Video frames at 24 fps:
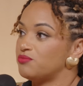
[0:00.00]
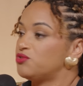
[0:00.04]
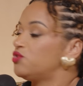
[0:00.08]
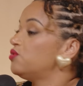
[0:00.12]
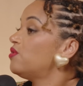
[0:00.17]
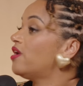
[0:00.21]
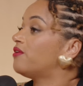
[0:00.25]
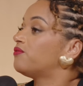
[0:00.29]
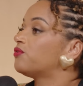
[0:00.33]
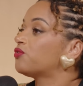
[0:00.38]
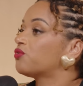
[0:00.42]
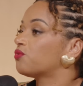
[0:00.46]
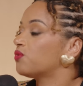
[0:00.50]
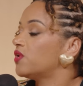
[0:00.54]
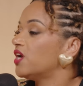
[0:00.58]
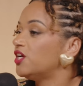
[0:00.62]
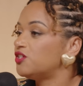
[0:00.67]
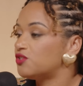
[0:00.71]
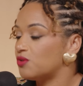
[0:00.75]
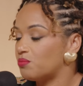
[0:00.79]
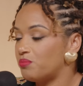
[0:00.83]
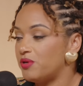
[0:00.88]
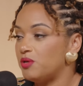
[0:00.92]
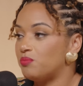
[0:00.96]
So you have
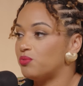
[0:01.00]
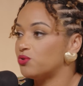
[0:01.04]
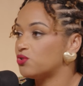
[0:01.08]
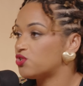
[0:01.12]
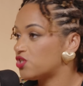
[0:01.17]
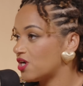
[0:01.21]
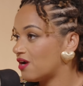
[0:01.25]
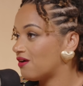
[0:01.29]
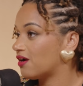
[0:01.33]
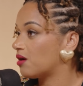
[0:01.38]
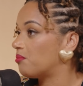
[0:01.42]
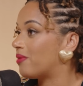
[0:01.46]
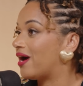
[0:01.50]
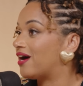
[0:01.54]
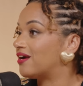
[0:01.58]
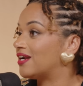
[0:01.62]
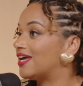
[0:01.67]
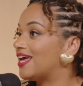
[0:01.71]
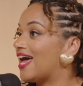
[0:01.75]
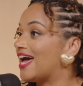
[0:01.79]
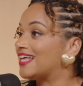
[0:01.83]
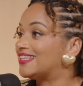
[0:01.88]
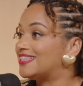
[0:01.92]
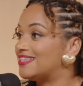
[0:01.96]
300 people sharing about
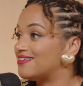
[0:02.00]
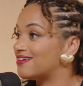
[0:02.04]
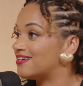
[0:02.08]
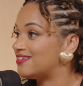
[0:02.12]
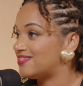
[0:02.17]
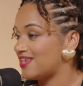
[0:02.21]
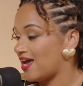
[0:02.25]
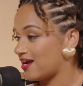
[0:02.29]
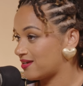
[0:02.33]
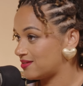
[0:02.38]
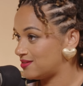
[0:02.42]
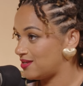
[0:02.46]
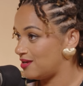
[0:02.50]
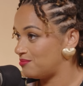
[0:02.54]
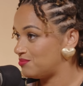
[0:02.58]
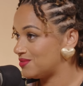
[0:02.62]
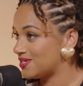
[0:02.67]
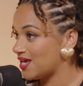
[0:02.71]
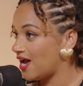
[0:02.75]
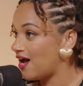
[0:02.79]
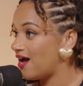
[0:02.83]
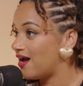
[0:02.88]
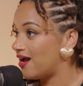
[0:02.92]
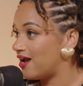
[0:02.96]
it at the exact same
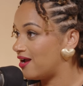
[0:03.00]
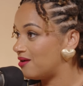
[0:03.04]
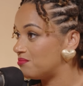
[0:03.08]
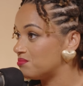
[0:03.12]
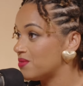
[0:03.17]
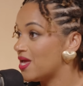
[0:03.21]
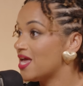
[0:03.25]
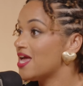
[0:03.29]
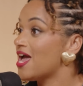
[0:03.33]
time